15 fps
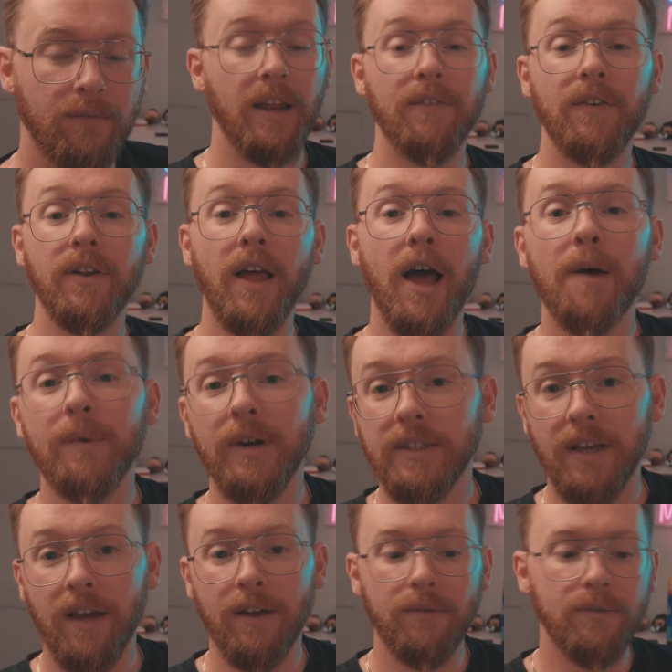And if you like my
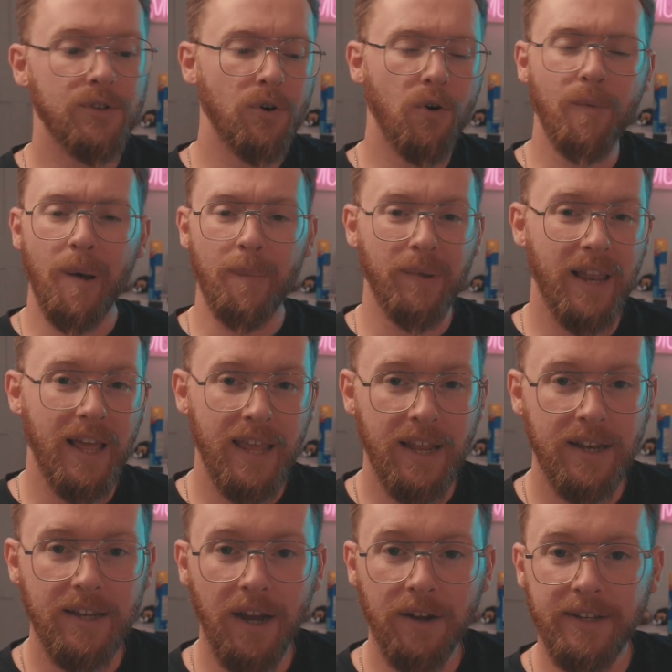tones or my
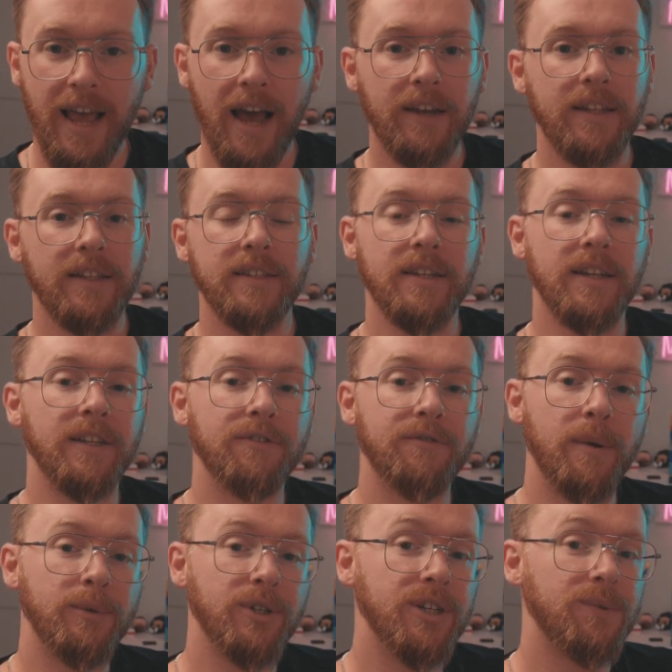playing, go down into the
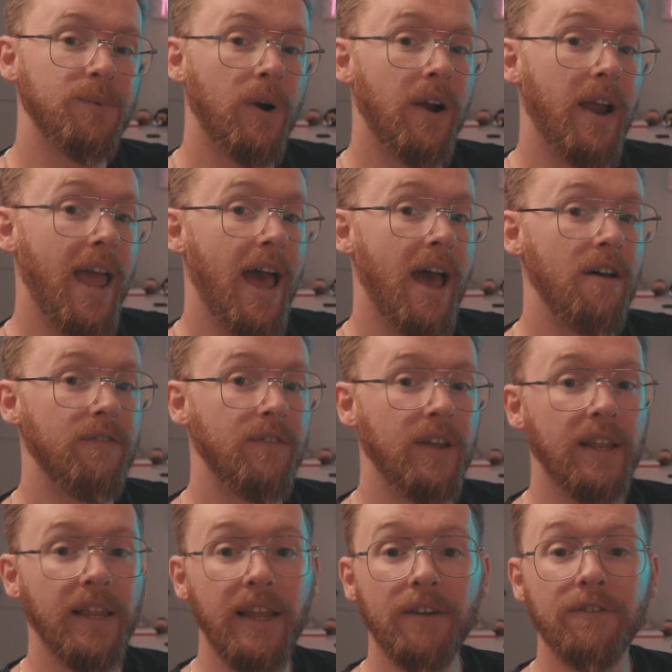description where I have
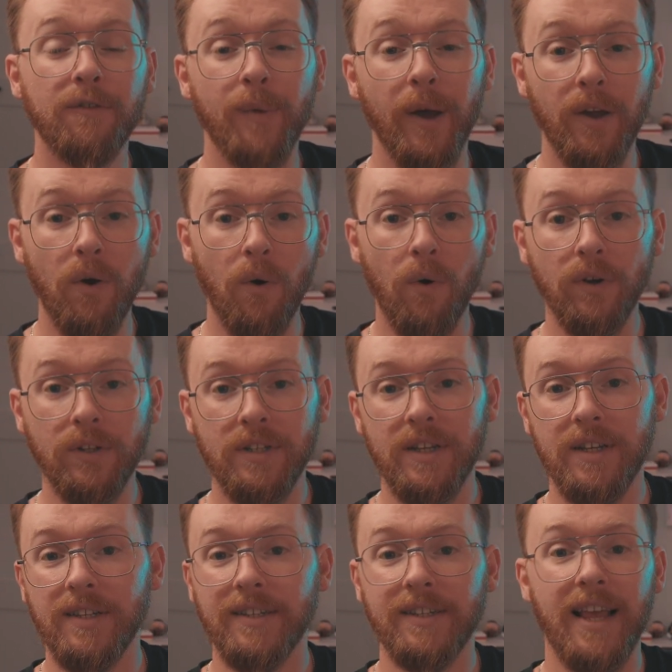a link for my
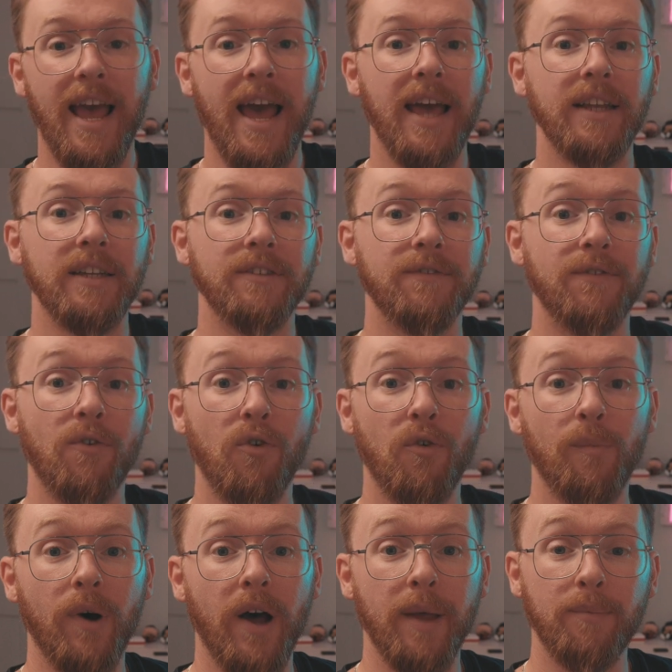courses and
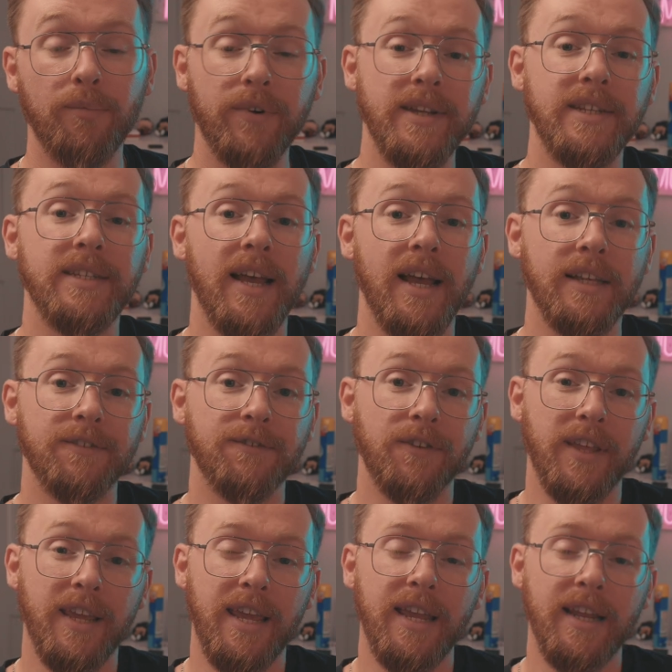for my presets for
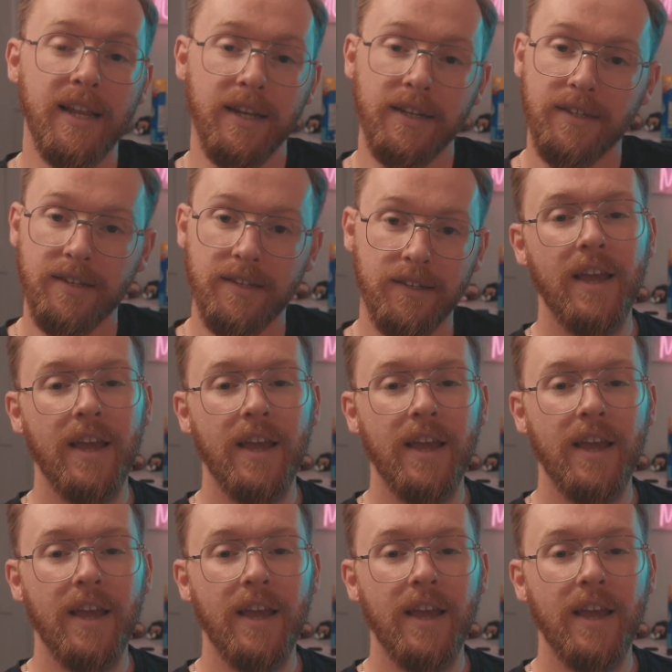the Helix.